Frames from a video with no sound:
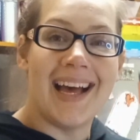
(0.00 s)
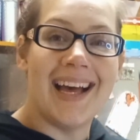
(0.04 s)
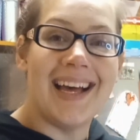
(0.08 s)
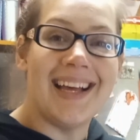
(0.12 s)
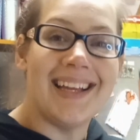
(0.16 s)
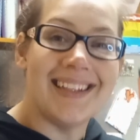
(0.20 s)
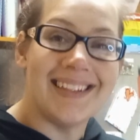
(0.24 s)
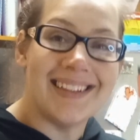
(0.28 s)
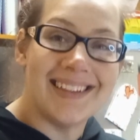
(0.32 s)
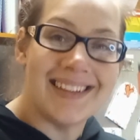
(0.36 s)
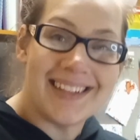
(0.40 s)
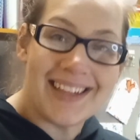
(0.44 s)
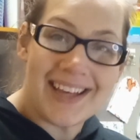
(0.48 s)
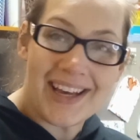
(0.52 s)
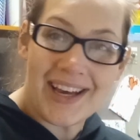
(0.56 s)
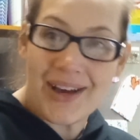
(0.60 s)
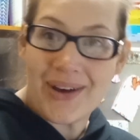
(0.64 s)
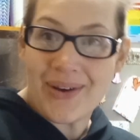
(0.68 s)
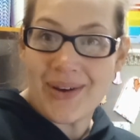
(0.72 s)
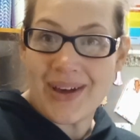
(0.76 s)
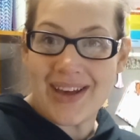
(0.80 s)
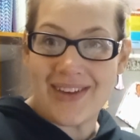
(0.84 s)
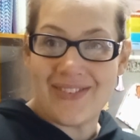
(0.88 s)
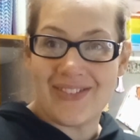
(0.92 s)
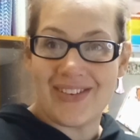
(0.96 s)

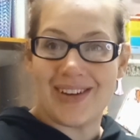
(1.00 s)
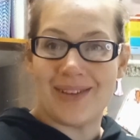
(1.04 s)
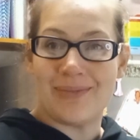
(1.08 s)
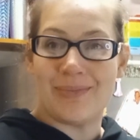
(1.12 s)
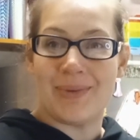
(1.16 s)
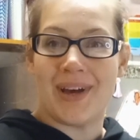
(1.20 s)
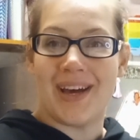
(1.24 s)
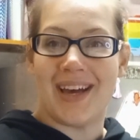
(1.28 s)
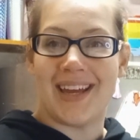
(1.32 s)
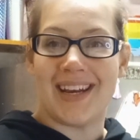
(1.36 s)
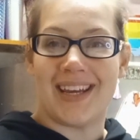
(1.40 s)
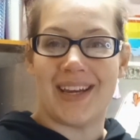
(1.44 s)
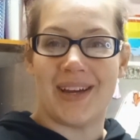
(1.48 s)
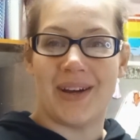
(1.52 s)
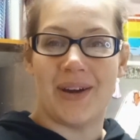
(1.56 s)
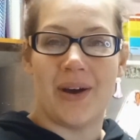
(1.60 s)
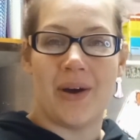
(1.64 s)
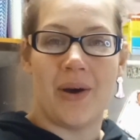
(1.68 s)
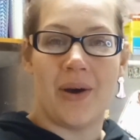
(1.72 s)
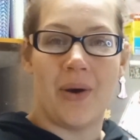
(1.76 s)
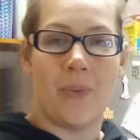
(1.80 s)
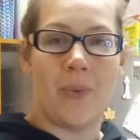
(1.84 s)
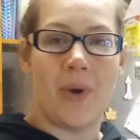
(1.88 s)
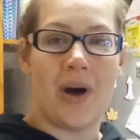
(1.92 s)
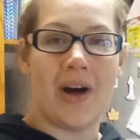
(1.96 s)
Hello everybody,
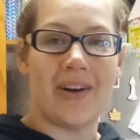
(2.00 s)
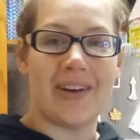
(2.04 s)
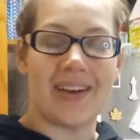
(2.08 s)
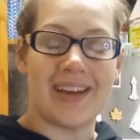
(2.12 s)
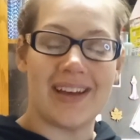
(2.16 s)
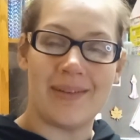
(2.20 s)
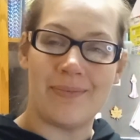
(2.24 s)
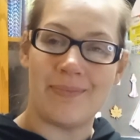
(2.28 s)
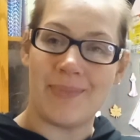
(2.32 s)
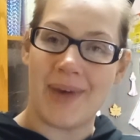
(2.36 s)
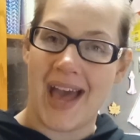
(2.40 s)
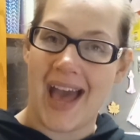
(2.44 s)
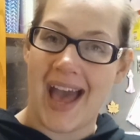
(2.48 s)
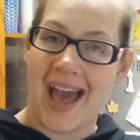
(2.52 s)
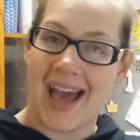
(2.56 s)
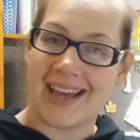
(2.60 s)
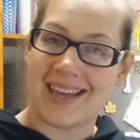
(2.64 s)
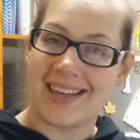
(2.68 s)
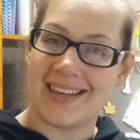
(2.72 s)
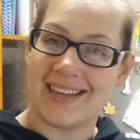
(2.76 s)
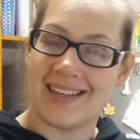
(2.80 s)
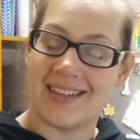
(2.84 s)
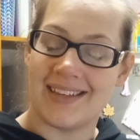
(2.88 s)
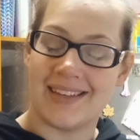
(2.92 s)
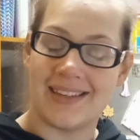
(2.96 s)
welcome
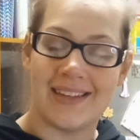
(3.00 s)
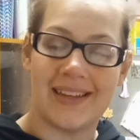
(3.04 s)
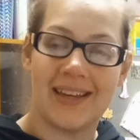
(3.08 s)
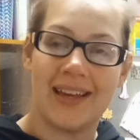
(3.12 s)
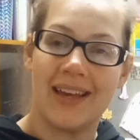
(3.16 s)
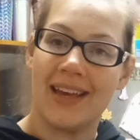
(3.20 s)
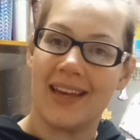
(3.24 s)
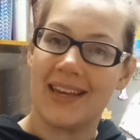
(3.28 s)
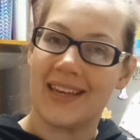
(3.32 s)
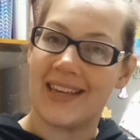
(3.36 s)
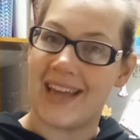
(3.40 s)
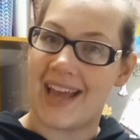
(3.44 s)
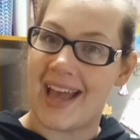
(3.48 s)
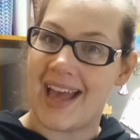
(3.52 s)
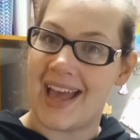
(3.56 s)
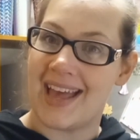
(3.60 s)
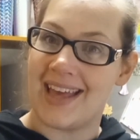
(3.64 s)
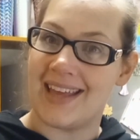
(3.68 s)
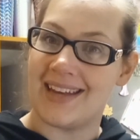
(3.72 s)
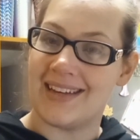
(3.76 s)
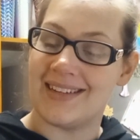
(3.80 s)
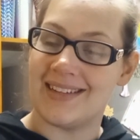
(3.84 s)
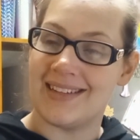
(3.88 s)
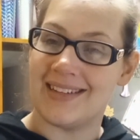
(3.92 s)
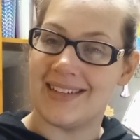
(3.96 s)
back
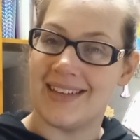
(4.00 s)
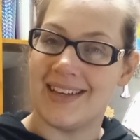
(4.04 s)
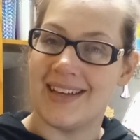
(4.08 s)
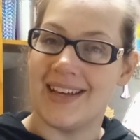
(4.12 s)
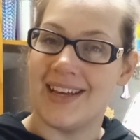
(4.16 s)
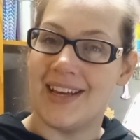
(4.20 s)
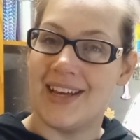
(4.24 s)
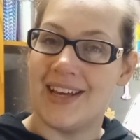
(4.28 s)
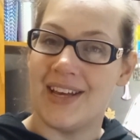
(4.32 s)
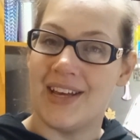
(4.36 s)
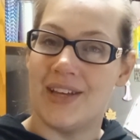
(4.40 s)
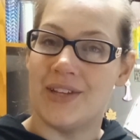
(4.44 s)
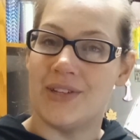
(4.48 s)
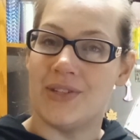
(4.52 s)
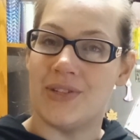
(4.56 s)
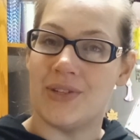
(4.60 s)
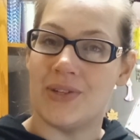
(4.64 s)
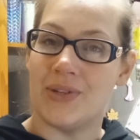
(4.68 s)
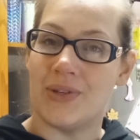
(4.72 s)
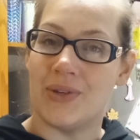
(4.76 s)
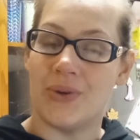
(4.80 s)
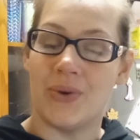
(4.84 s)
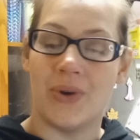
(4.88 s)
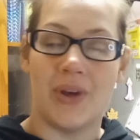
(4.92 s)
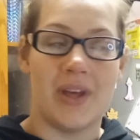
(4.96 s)
again
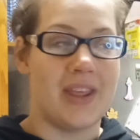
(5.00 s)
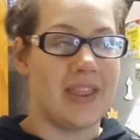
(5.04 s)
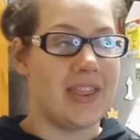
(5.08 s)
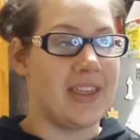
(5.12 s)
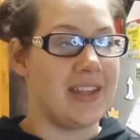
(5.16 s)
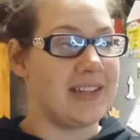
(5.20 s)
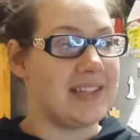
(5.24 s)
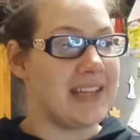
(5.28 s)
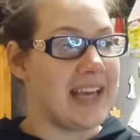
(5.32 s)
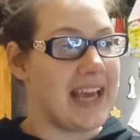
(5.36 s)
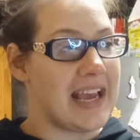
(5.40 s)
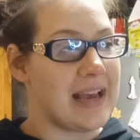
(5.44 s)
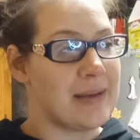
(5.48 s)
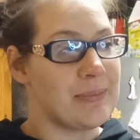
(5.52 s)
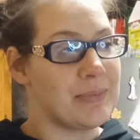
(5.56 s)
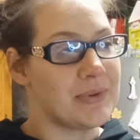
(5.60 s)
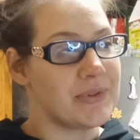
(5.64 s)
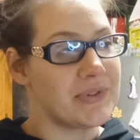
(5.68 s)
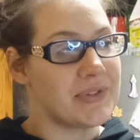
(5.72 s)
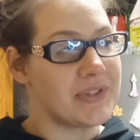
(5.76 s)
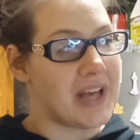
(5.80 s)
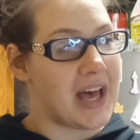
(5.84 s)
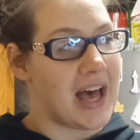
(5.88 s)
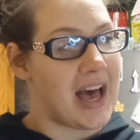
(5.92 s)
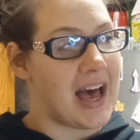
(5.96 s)
to the Table
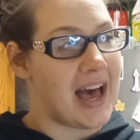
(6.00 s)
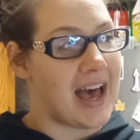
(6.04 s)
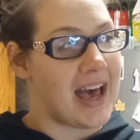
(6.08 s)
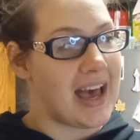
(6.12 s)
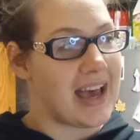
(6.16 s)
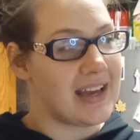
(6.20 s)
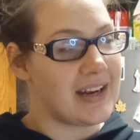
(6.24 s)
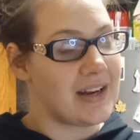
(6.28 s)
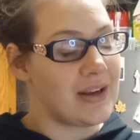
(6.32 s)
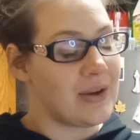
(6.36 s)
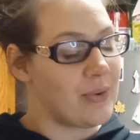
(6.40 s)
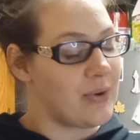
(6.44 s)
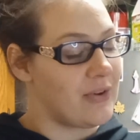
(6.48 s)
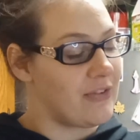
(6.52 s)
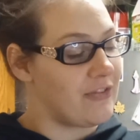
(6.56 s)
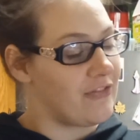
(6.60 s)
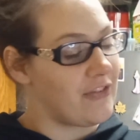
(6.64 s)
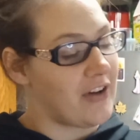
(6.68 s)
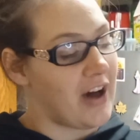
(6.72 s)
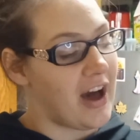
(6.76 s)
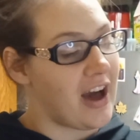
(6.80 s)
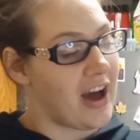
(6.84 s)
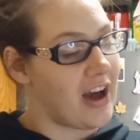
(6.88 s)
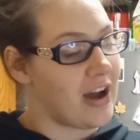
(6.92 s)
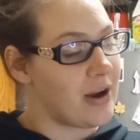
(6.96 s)
Side with
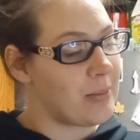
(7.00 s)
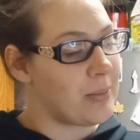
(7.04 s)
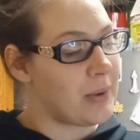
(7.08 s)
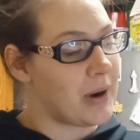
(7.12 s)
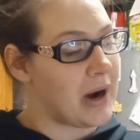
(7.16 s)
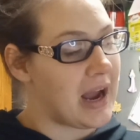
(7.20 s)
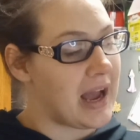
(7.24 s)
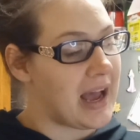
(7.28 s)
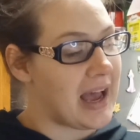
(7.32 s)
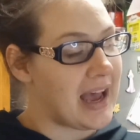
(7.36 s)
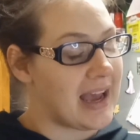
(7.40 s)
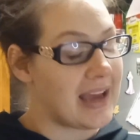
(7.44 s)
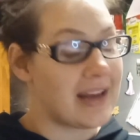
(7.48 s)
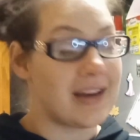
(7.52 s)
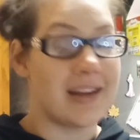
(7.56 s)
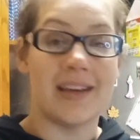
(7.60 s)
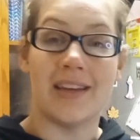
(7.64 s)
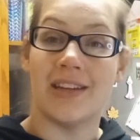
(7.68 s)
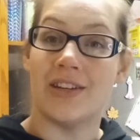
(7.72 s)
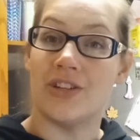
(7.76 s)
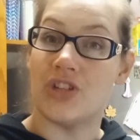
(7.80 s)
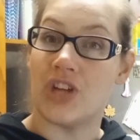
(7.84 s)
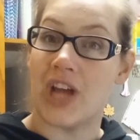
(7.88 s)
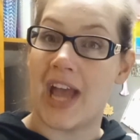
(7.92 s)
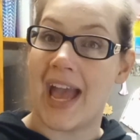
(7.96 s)
Firebride
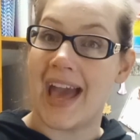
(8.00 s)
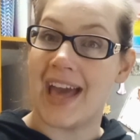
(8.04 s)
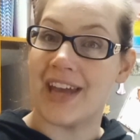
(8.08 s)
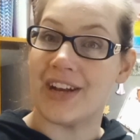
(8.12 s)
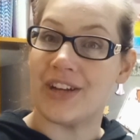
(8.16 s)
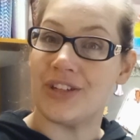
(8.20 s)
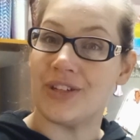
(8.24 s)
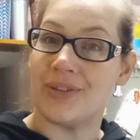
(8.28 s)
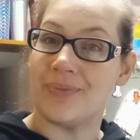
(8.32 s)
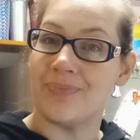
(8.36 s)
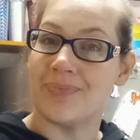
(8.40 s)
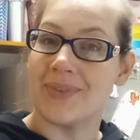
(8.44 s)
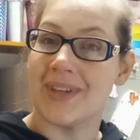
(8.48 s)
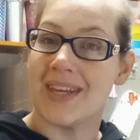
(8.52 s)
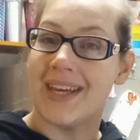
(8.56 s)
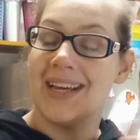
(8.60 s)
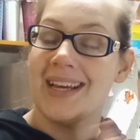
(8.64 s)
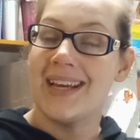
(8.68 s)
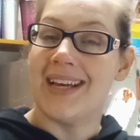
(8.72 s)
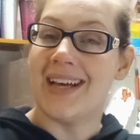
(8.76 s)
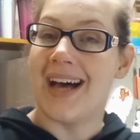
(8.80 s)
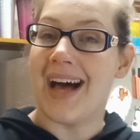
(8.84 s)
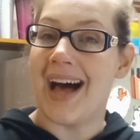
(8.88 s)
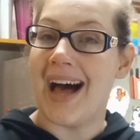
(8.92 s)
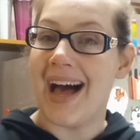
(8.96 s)
channel.
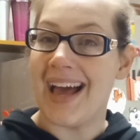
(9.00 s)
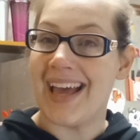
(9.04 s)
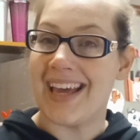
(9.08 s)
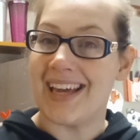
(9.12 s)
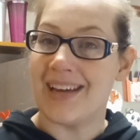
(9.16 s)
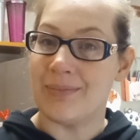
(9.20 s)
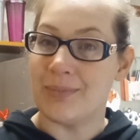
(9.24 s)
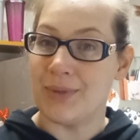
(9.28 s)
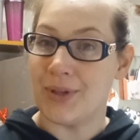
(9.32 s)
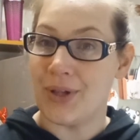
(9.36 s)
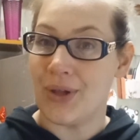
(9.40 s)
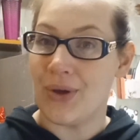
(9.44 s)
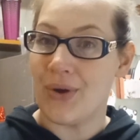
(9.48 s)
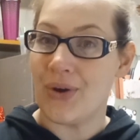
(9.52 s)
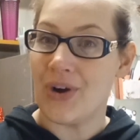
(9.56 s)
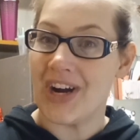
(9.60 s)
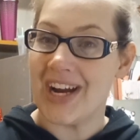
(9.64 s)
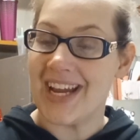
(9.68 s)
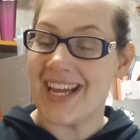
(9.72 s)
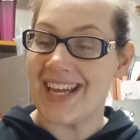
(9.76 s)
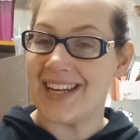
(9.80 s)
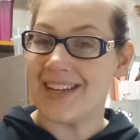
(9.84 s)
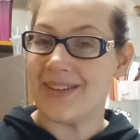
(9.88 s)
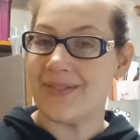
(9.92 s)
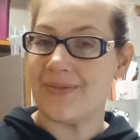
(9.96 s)
I am
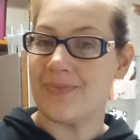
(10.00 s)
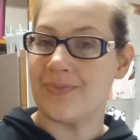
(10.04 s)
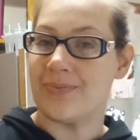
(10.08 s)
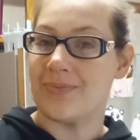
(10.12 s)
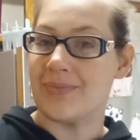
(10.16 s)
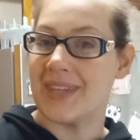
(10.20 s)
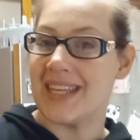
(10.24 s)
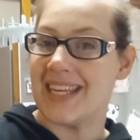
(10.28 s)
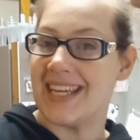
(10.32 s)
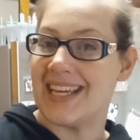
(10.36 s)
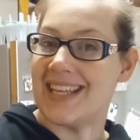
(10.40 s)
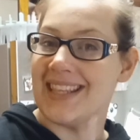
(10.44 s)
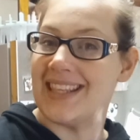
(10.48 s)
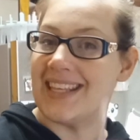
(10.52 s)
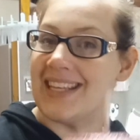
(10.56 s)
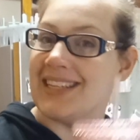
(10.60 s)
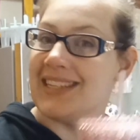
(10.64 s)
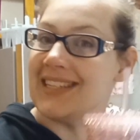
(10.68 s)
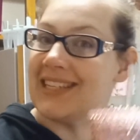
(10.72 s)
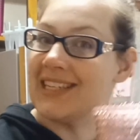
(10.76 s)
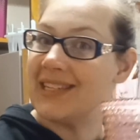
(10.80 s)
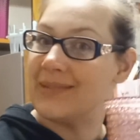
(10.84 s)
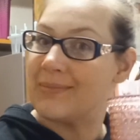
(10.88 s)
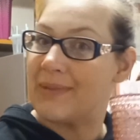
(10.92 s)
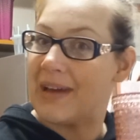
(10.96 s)
Lauren and
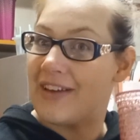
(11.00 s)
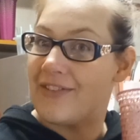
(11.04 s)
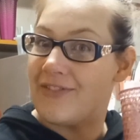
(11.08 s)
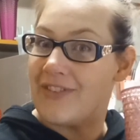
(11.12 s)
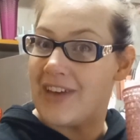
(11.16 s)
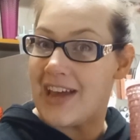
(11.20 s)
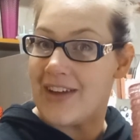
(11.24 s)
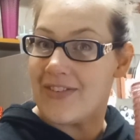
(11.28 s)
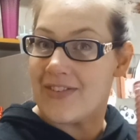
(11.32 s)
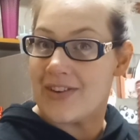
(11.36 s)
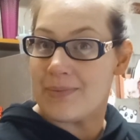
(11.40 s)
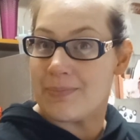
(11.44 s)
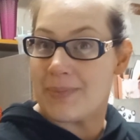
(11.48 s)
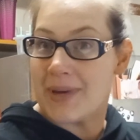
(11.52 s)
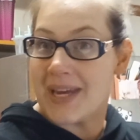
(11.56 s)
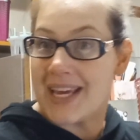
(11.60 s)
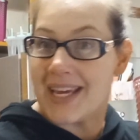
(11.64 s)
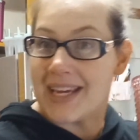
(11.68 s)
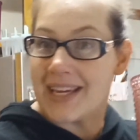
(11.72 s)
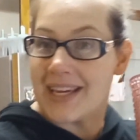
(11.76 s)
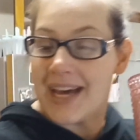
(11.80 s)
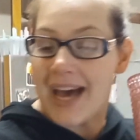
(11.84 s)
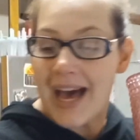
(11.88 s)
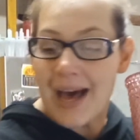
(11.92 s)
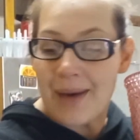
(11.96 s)
this is my favorite
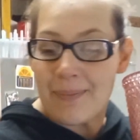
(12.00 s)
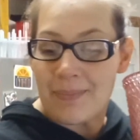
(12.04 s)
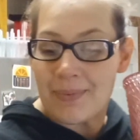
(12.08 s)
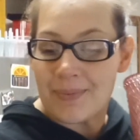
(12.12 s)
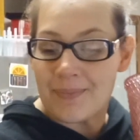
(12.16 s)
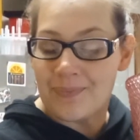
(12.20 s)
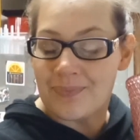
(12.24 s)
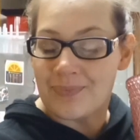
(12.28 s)
pink cup.